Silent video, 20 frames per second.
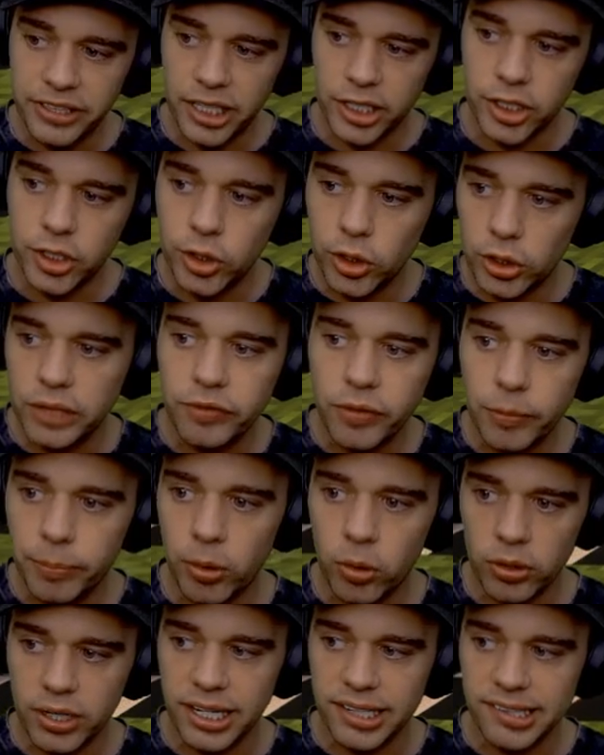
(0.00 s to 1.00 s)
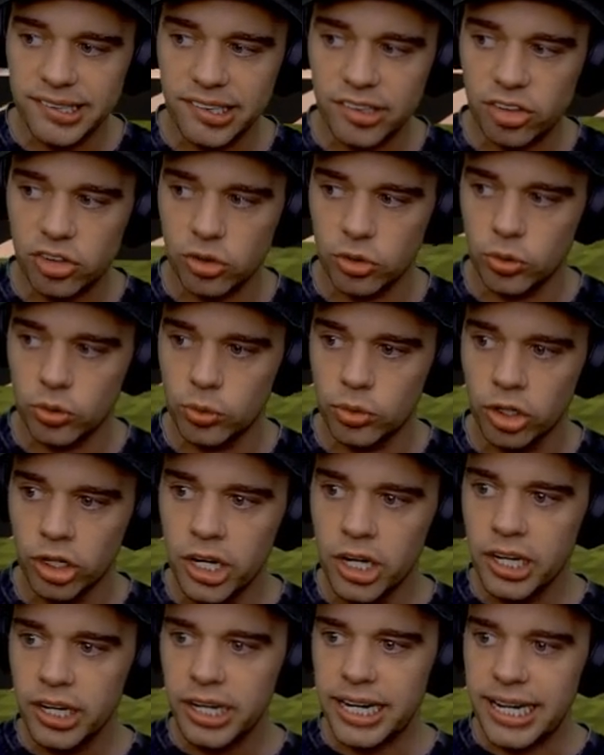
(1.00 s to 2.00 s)
like Cooking for Blockheads installed
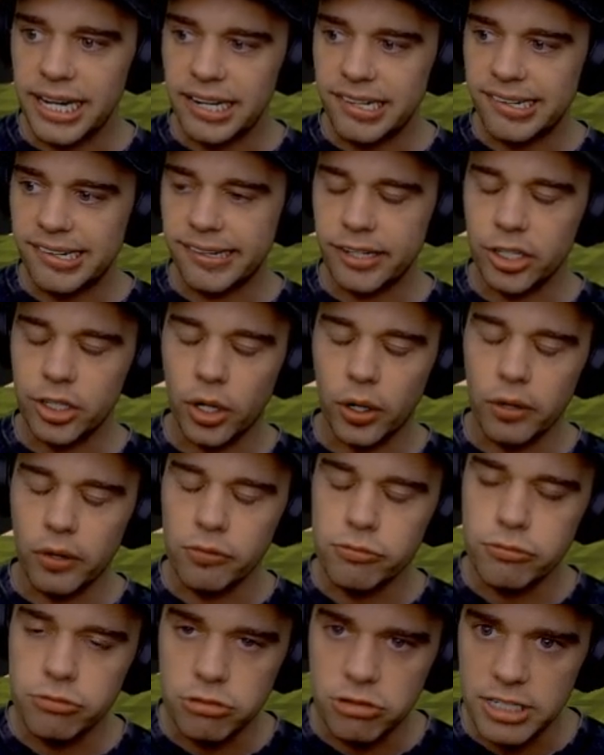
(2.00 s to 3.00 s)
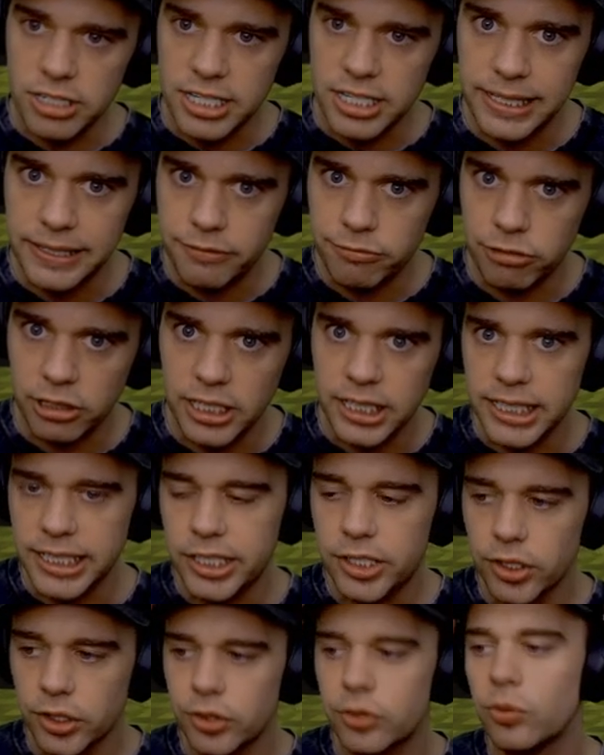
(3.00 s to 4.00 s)
is, you know, a really, really
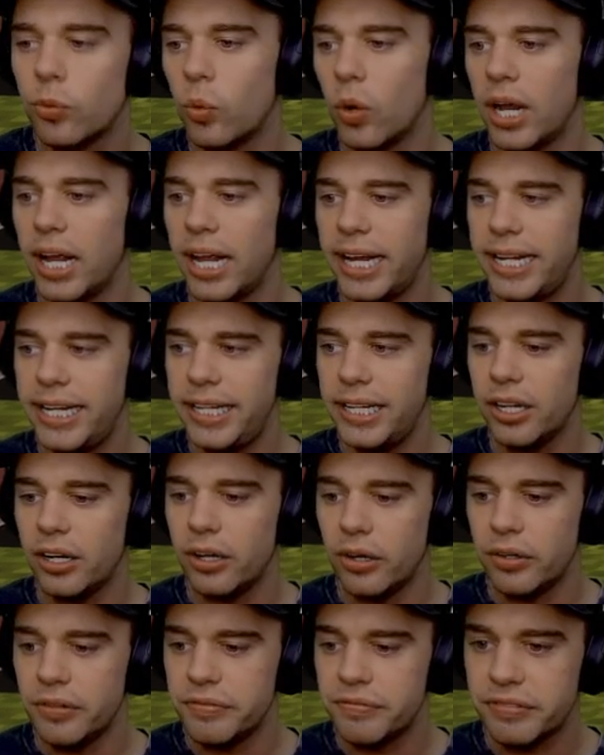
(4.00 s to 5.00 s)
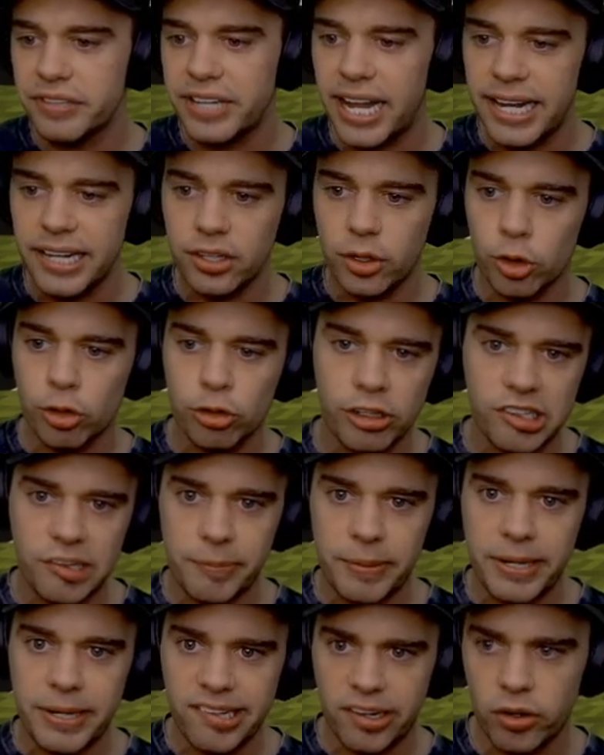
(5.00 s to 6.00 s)
good way of getting those
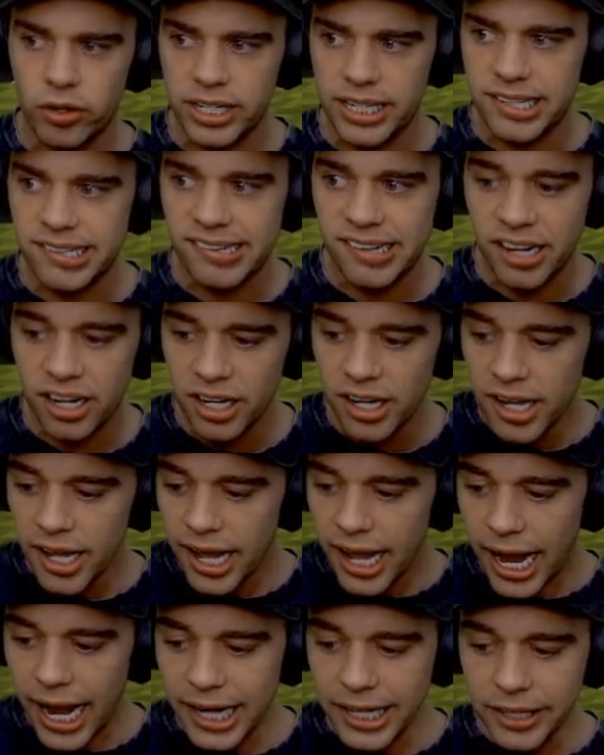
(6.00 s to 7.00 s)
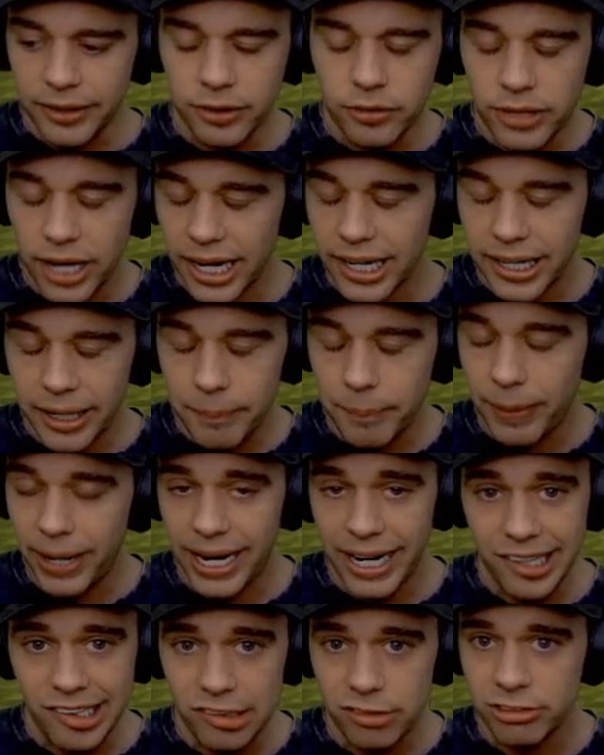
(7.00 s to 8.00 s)
recipes a lot easier. And it it
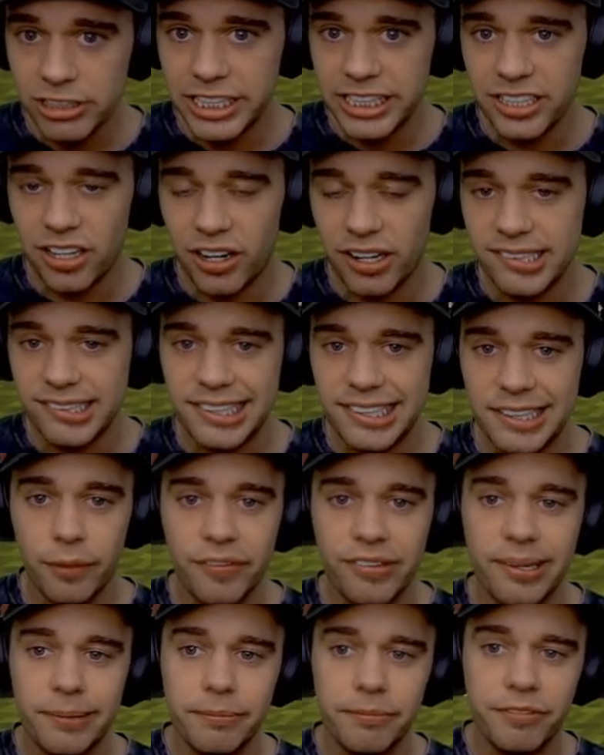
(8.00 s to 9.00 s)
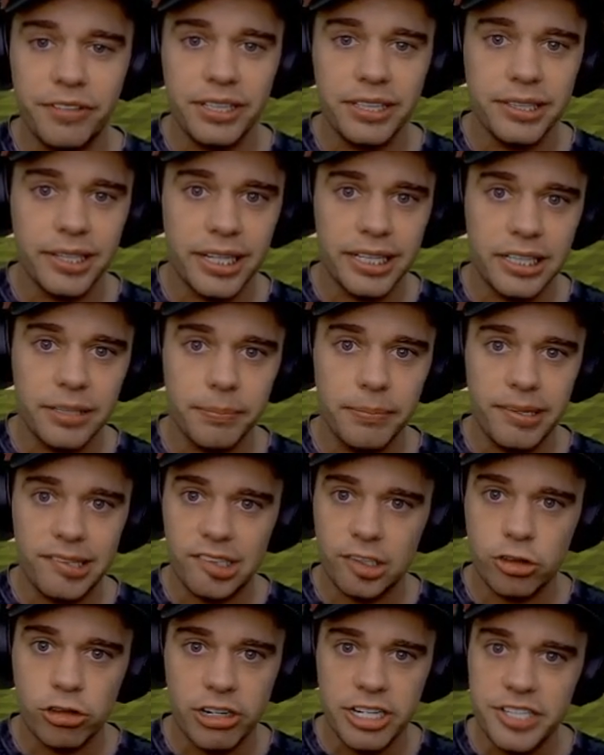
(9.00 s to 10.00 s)
pairs really nicely with something like
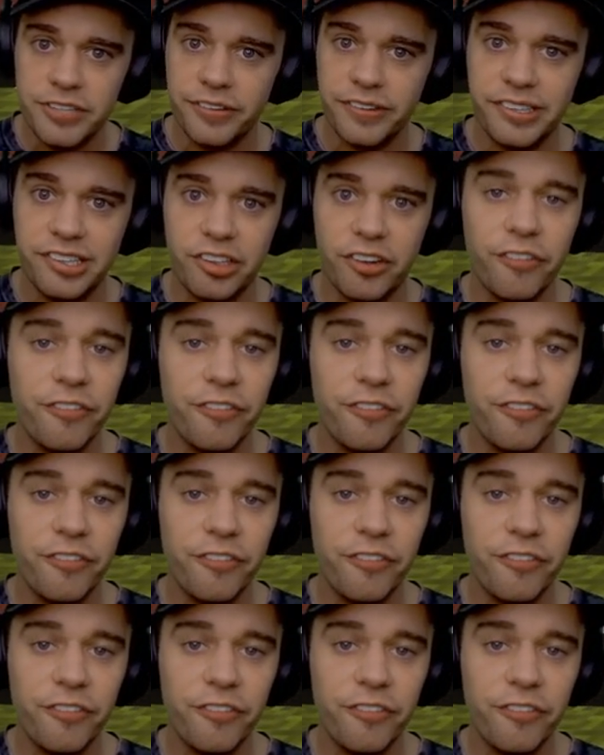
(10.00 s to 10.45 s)
Mr. Crayfish's